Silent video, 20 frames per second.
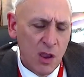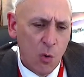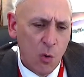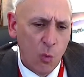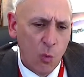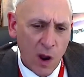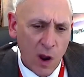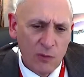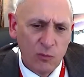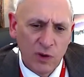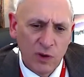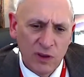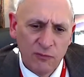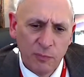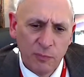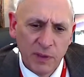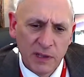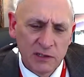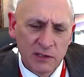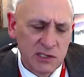what we've
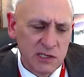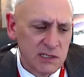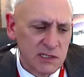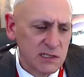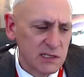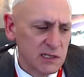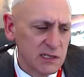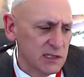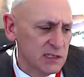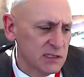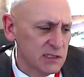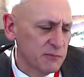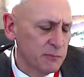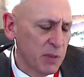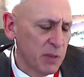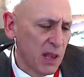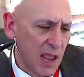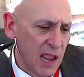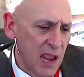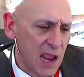built into this
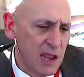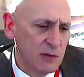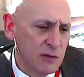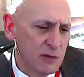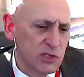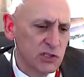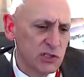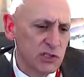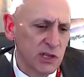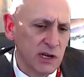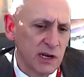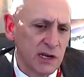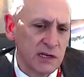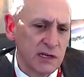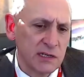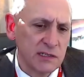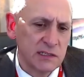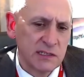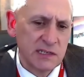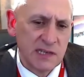plan, which is an
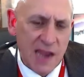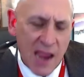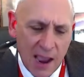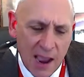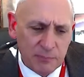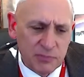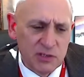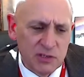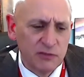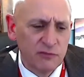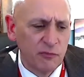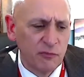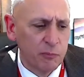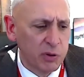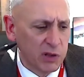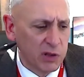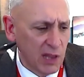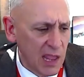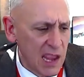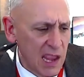adaptive
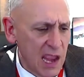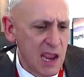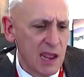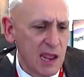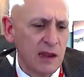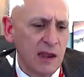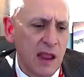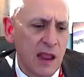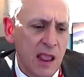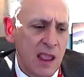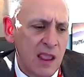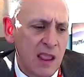plan.